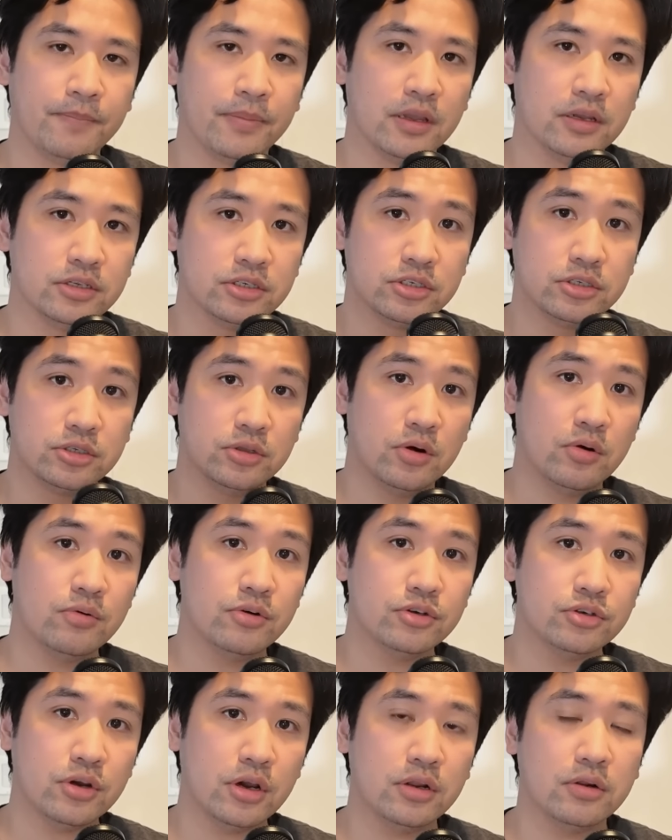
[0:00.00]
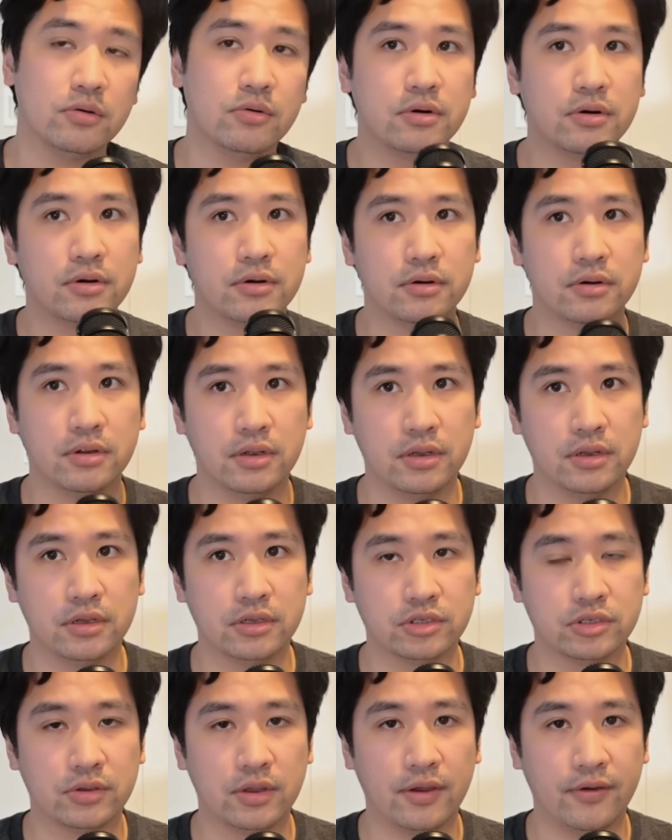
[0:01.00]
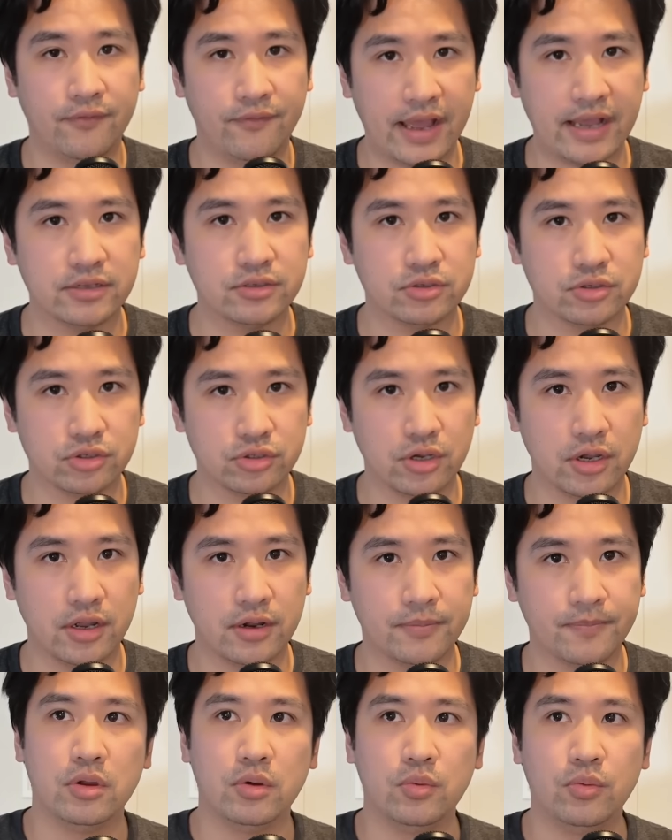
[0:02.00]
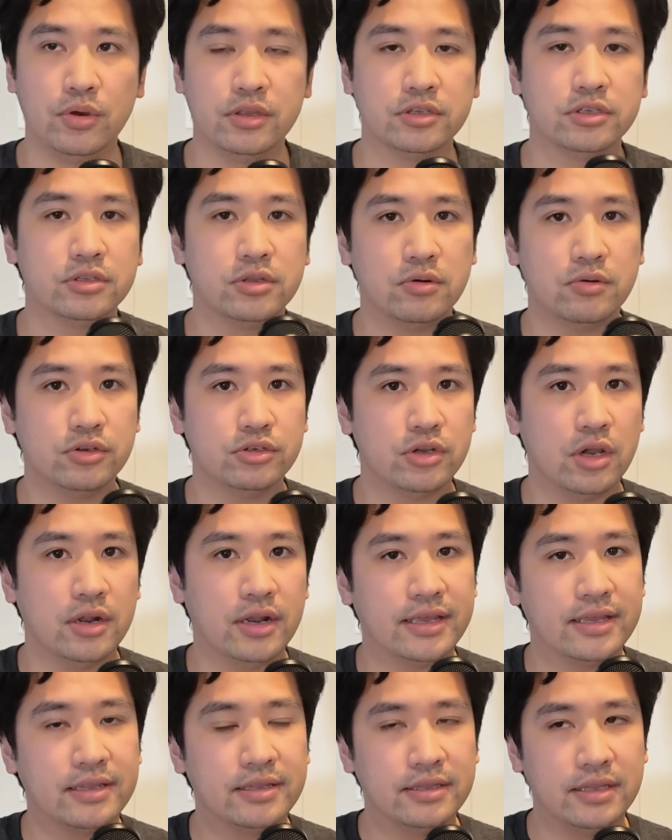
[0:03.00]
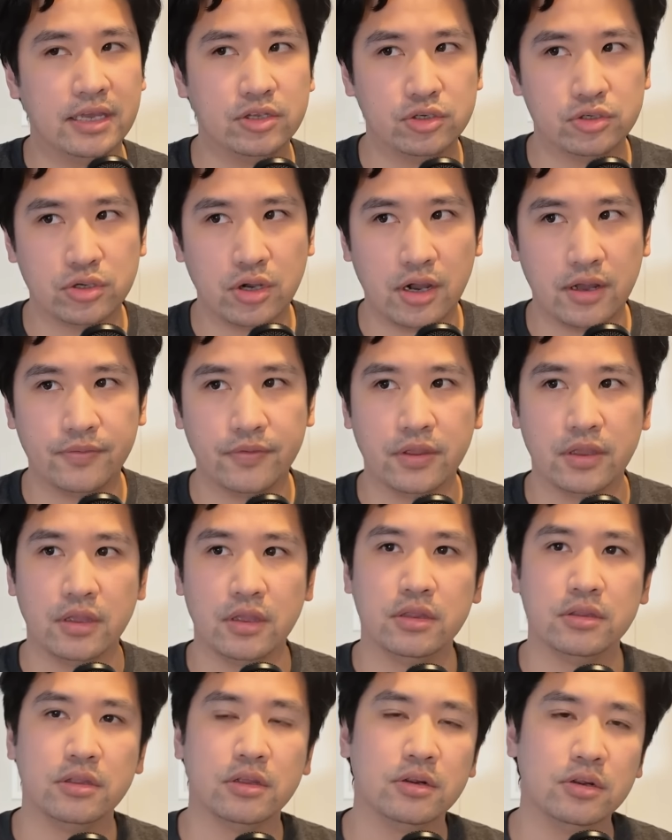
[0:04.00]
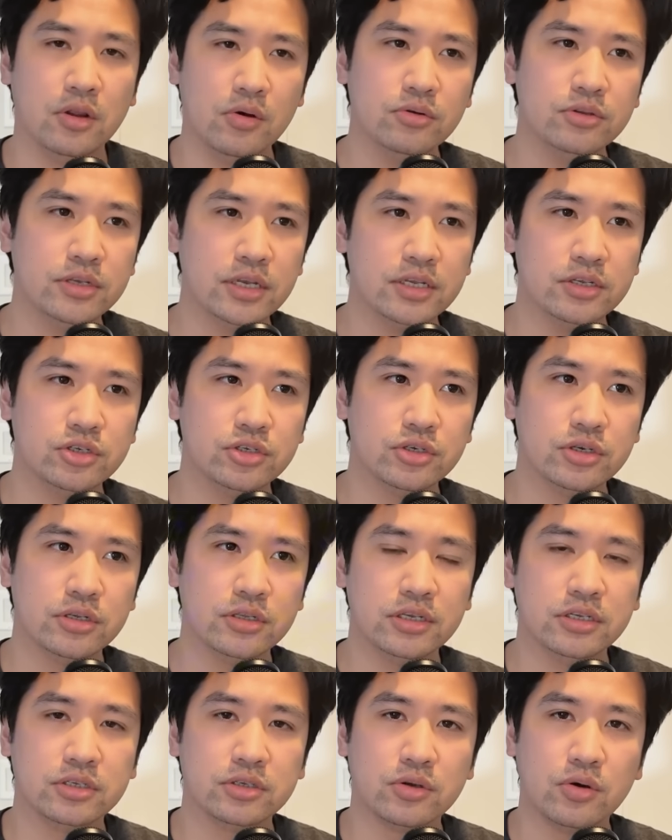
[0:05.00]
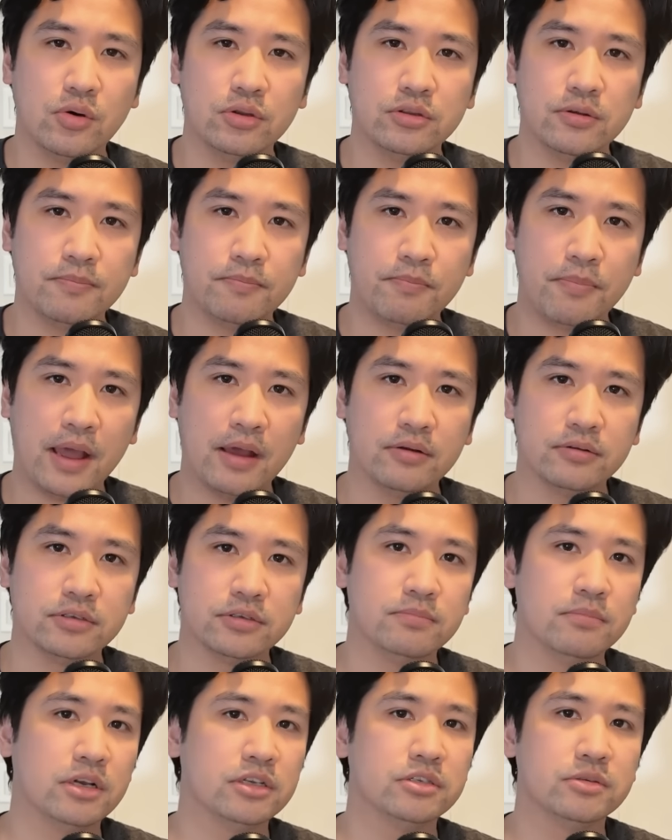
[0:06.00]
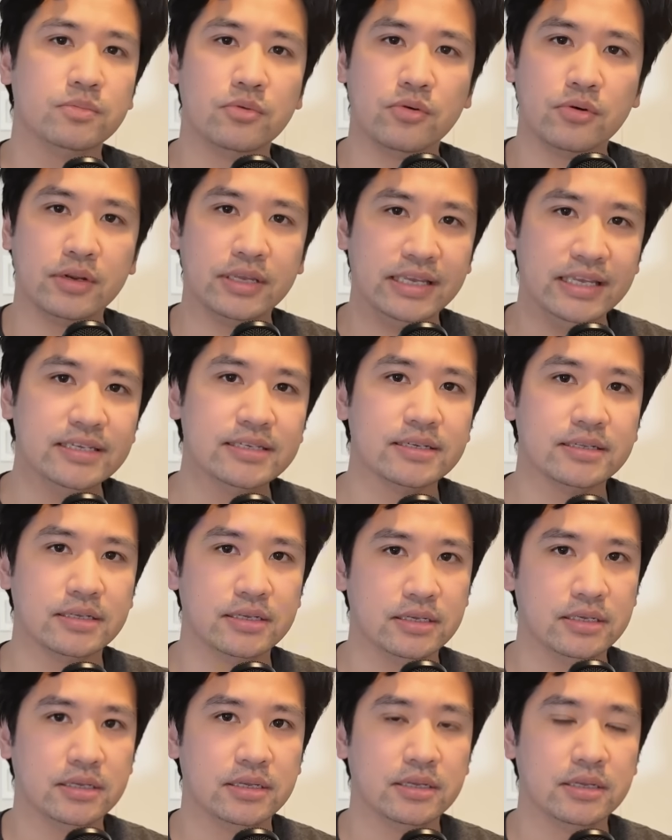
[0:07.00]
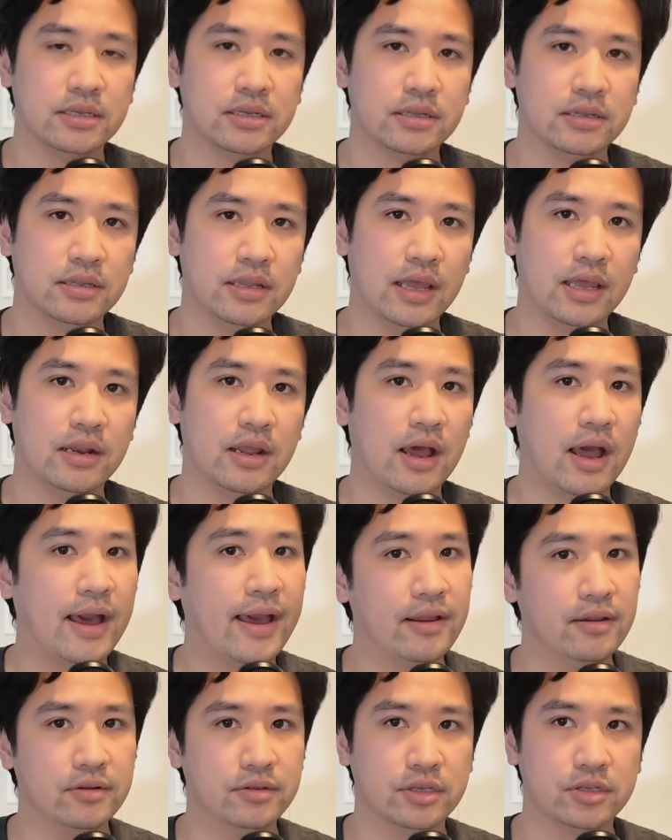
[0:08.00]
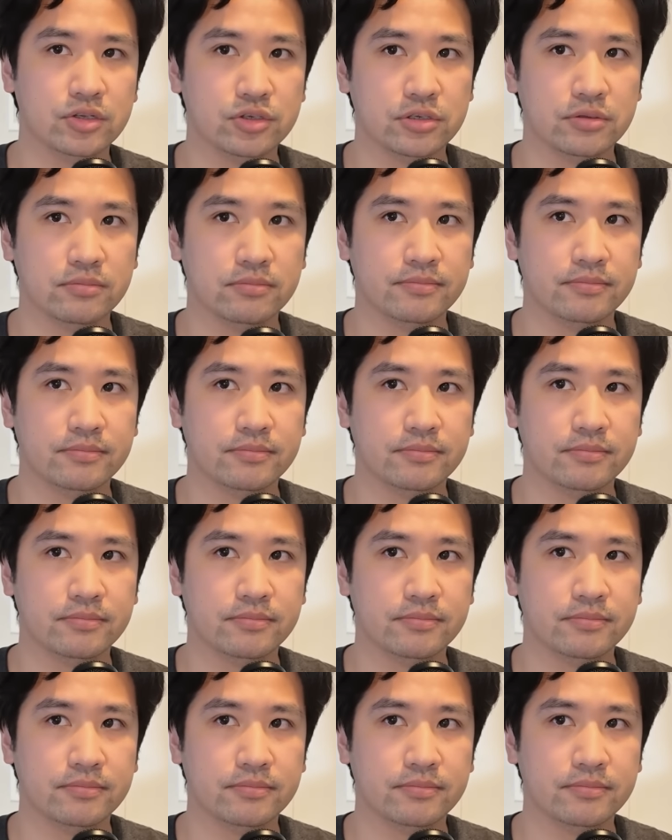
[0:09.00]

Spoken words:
A slower shot or a faster shot. With a slower shot like a net shot, the low tension is going to bounce much more easily than a higher tension.